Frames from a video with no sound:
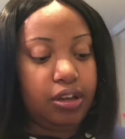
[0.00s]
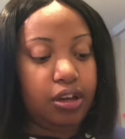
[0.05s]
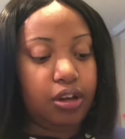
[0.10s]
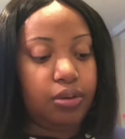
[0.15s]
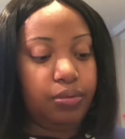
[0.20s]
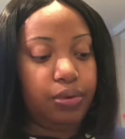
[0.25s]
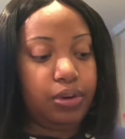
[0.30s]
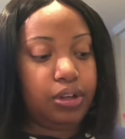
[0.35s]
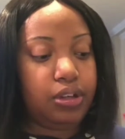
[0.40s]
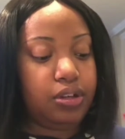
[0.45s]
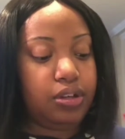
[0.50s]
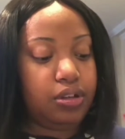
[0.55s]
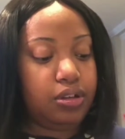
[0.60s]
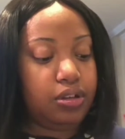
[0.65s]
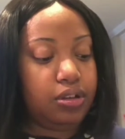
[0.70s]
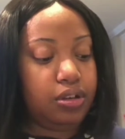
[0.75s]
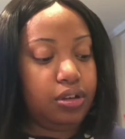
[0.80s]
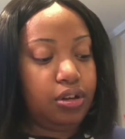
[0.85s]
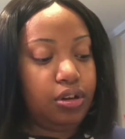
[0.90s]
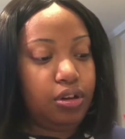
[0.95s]
I don't want
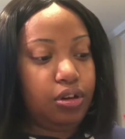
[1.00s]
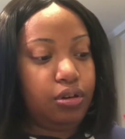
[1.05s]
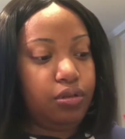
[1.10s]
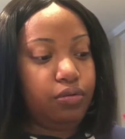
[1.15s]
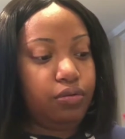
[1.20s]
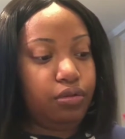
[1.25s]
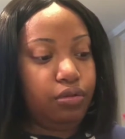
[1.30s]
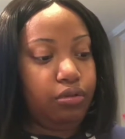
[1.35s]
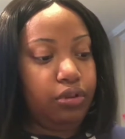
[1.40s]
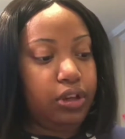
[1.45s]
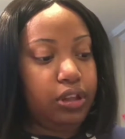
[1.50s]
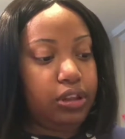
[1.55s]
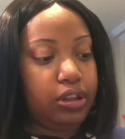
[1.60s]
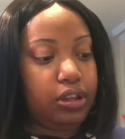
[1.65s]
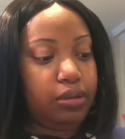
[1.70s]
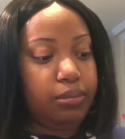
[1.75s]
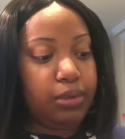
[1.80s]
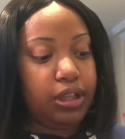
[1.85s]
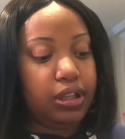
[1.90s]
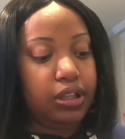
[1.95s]
to learn
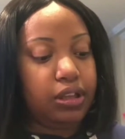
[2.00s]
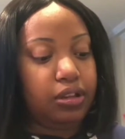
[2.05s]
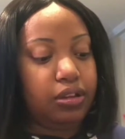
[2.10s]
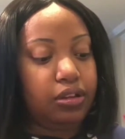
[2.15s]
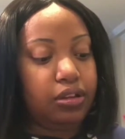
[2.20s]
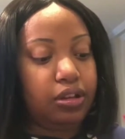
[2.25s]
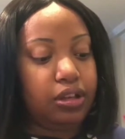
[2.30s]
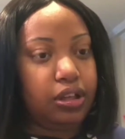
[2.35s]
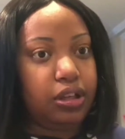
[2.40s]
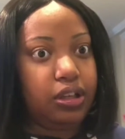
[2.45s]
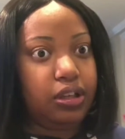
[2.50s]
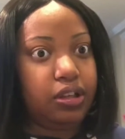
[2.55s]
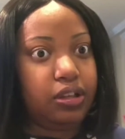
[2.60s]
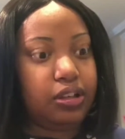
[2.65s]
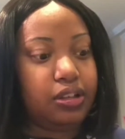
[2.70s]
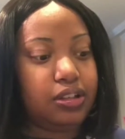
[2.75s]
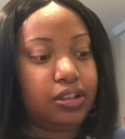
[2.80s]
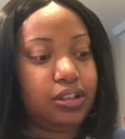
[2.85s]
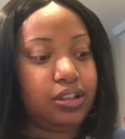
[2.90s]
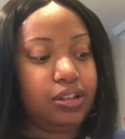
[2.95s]
anything by like looking
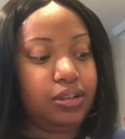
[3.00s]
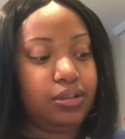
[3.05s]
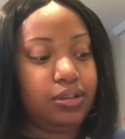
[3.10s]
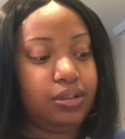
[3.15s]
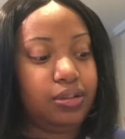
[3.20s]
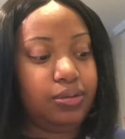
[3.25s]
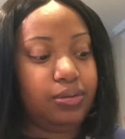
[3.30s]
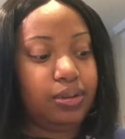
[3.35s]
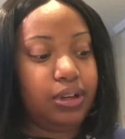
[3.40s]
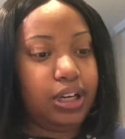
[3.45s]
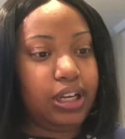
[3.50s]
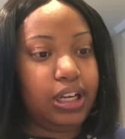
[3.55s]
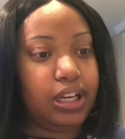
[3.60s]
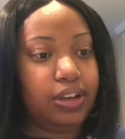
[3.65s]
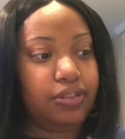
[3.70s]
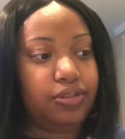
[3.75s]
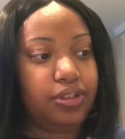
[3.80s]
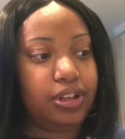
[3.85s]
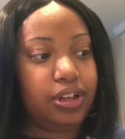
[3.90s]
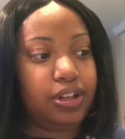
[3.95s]
to see what I
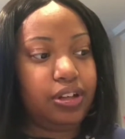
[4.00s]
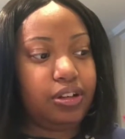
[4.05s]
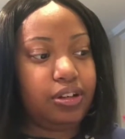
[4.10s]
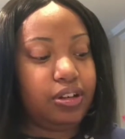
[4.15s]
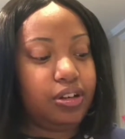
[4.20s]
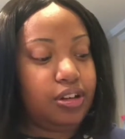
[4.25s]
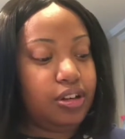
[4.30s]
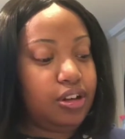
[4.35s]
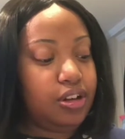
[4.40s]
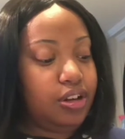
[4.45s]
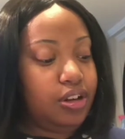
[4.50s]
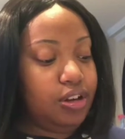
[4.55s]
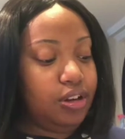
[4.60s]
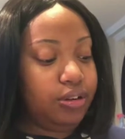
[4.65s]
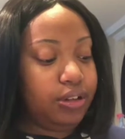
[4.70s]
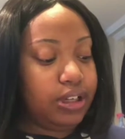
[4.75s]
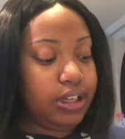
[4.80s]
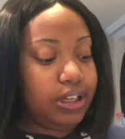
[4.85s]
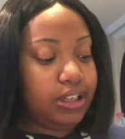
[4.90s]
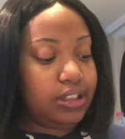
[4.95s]
have in here.
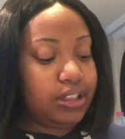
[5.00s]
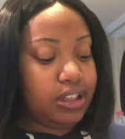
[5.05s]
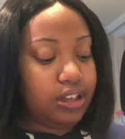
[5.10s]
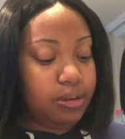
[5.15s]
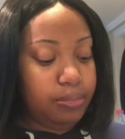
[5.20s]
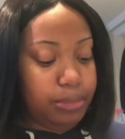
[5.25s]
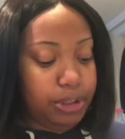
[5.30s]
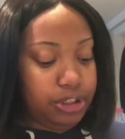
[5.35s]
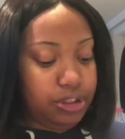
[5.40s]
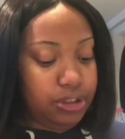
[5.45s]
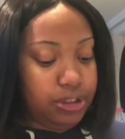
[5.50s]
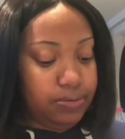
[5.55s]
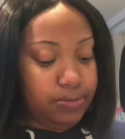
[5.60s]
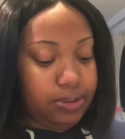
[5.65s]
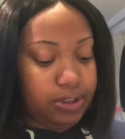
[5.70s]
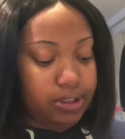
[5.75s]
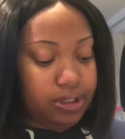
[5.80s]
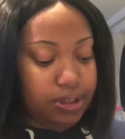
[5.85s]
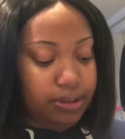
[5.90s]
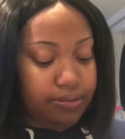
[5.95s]
Okay, it's like a bunch of
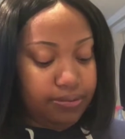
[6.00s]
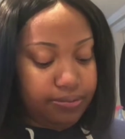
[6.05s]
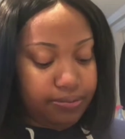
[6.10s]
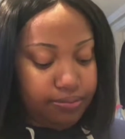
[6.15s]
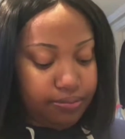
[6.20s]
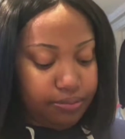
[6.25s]
different stuff.